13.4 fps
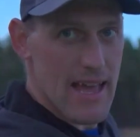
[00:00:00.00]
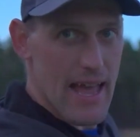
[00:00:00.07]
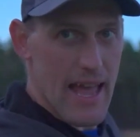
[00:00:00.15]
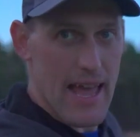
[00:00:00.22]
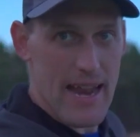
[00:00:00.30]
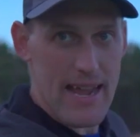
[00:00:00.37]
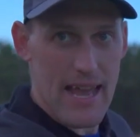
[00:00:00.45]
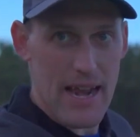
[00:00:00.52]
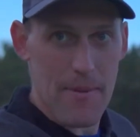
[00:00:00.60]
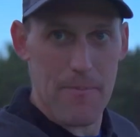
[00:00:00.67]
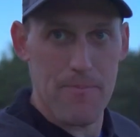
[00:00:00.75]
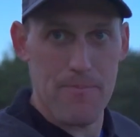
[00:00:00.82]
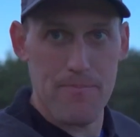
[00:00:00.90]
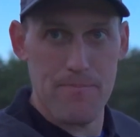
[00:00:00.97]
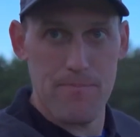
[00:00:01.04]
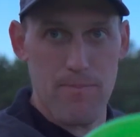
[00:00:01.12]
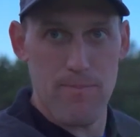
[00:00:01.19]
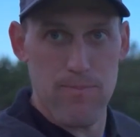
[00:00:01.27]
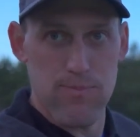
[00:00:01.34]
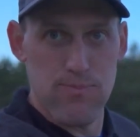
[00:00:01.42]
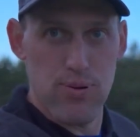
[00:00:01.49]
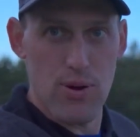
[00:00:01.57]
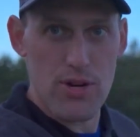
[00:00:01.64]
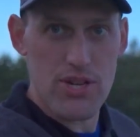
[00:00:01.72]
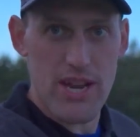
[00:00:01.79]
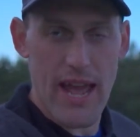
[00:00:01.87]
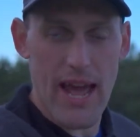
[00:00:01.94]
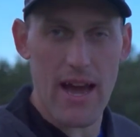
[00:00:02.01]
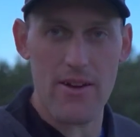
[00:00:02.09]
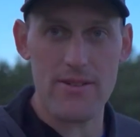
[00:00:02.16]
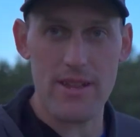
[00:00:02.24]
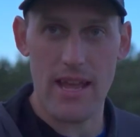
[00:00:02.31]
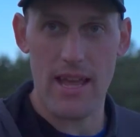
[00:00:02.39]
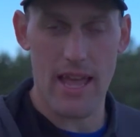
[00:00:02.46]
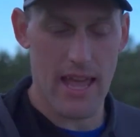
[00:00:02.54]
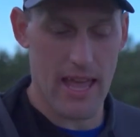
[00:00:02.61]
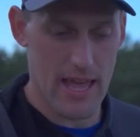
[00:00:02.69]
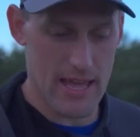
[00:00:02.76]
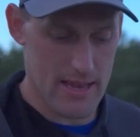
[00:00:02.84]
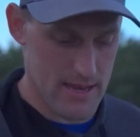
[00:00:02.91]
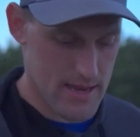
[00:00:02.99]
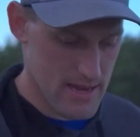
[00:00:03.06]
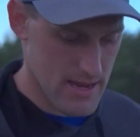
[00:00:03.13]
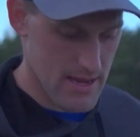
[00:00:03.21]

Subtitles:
and I kind of push it out and